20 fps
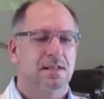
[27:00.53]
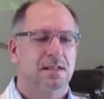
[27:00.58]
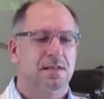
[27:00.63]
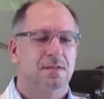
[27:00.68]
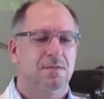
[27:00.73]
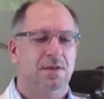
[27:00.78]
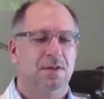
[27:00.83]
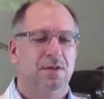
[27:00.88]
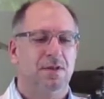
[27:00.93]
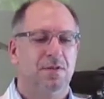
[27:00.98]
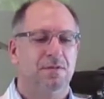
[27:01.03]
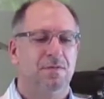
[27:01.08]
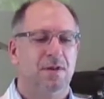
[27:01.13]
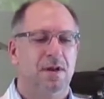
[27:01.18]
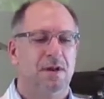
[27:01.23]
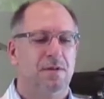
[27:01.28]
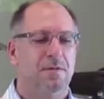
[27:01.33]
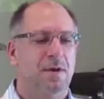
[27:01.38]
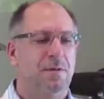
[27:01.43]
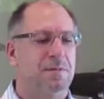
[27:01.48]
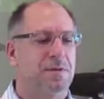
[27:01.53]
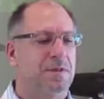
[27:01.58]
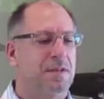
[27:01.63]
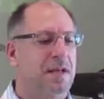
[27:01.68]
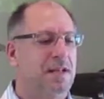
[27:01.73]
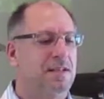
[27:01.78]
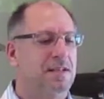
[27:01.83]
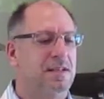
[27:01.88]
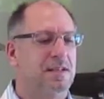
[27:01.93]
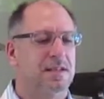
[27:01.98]
One loaf rep, rep
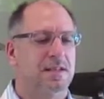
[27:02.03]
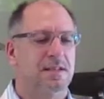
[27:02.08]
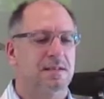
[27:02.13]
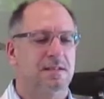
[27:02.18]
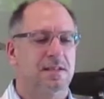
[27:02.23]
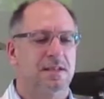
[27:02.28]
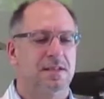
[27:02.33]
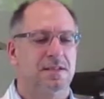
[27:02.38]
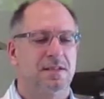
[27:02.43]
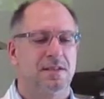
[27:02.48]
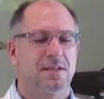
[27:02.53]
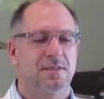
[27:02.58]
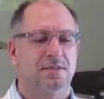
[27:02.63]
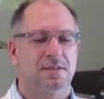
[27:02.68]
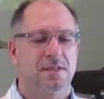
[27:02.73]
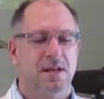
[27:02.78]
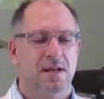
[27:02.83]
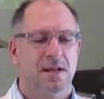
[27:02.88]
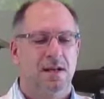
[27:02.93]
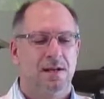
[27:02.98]
not Tina, because she knows.